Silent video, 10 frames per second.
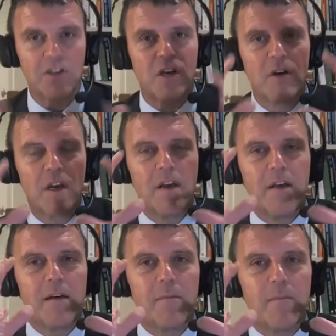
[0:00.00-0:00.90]
So
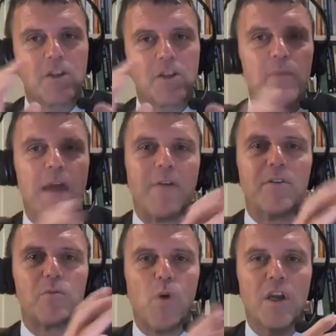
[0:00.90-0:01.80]
my job now
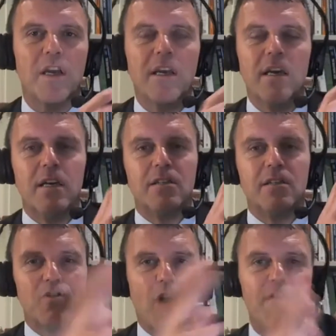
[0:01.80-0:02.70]
is working to
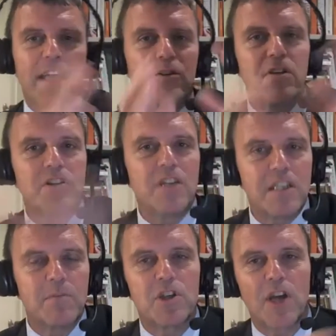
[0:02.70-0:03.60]
drive that sort of
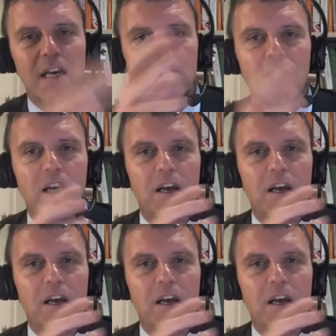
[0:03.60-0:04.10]
systems change